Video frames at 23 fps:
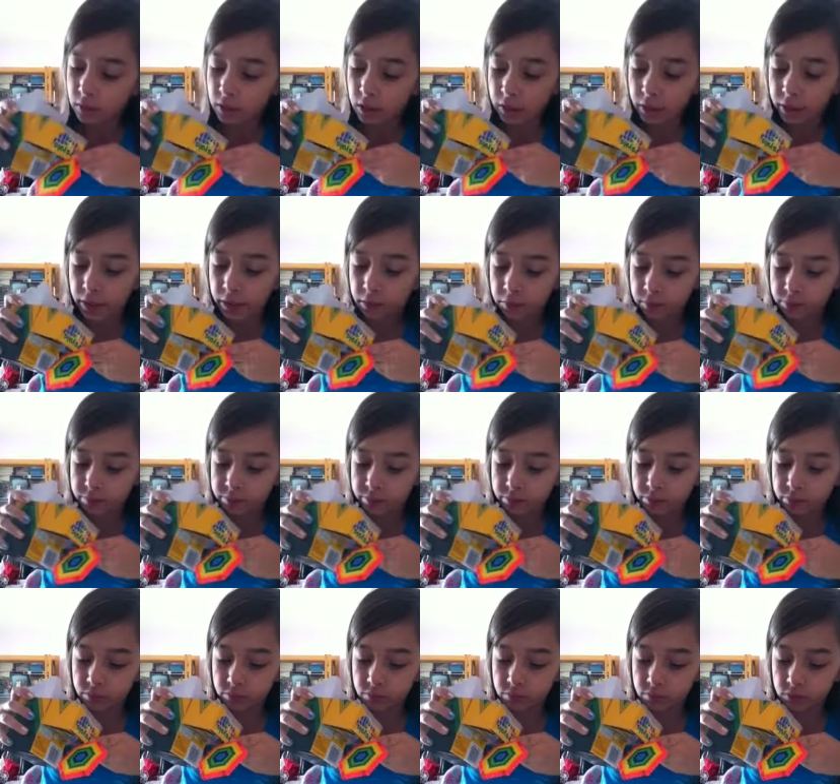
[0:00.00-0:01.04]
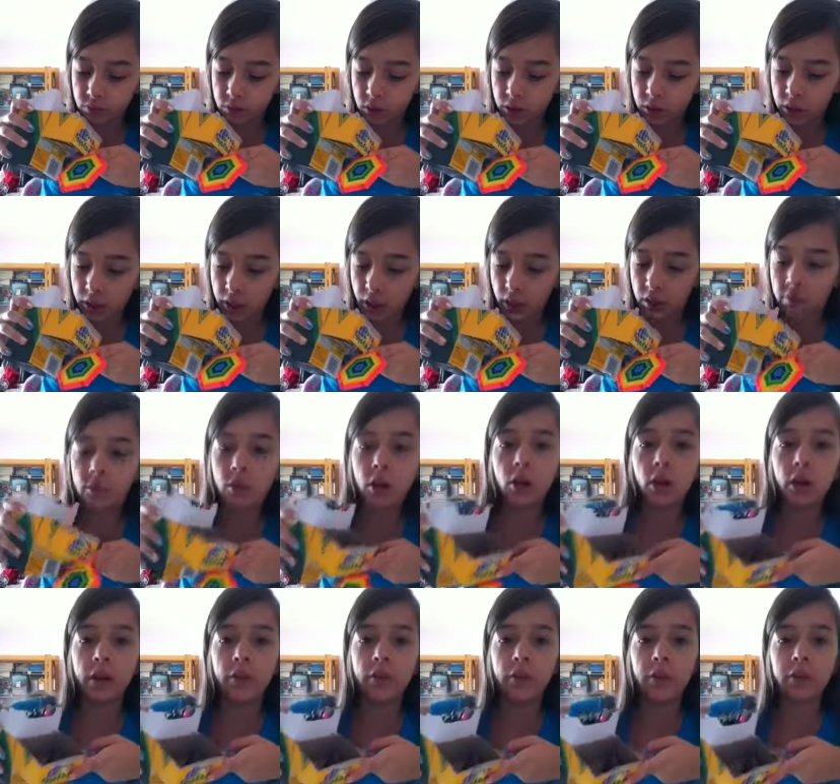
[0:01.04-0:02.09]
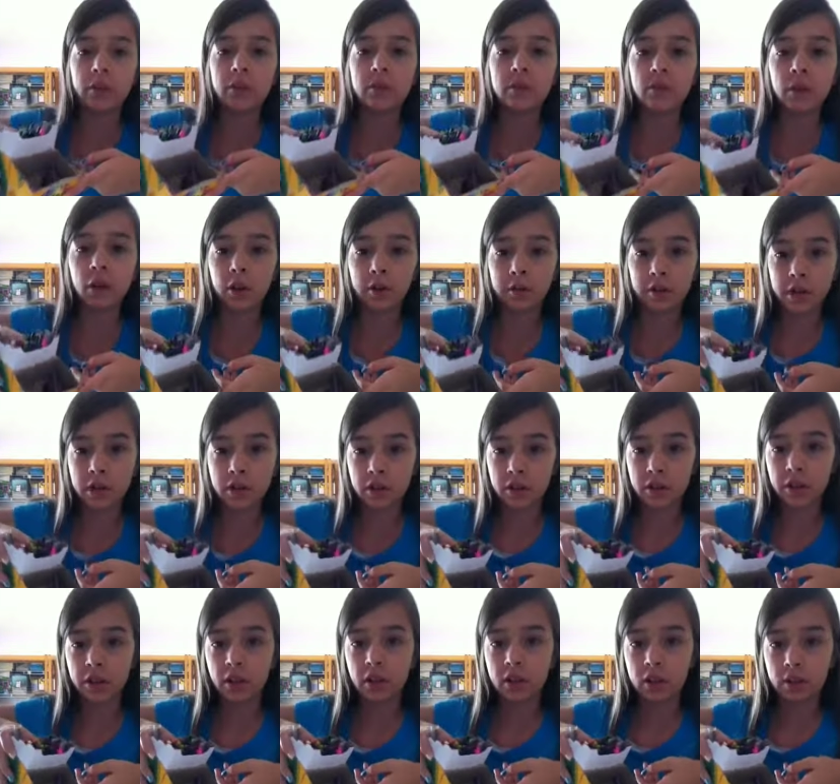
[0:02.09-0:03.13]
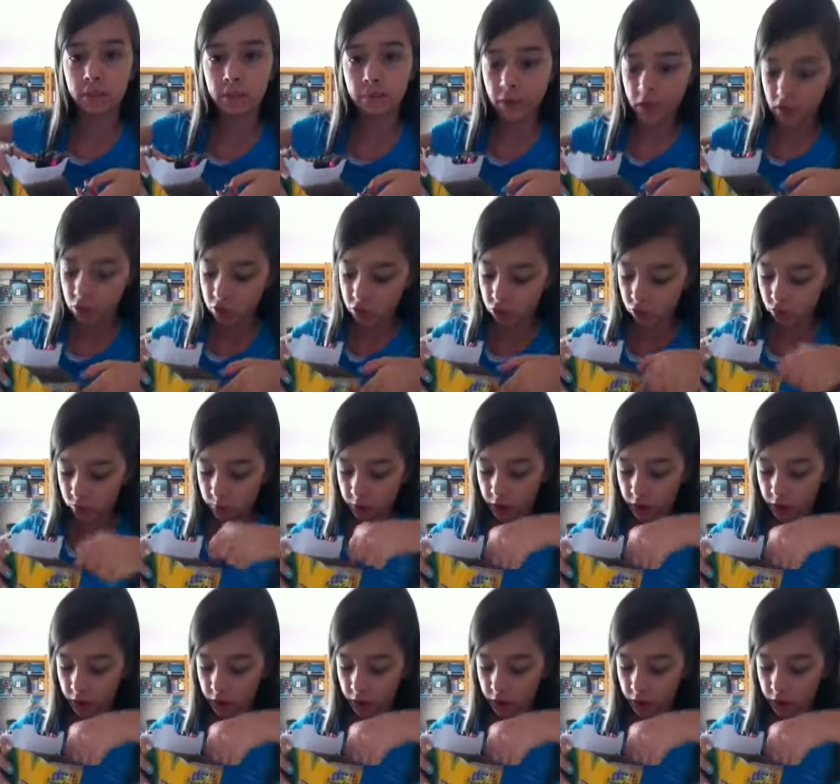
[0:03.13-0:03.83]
that I, yeah. Oh, I have another small eraser in there. It's a fish.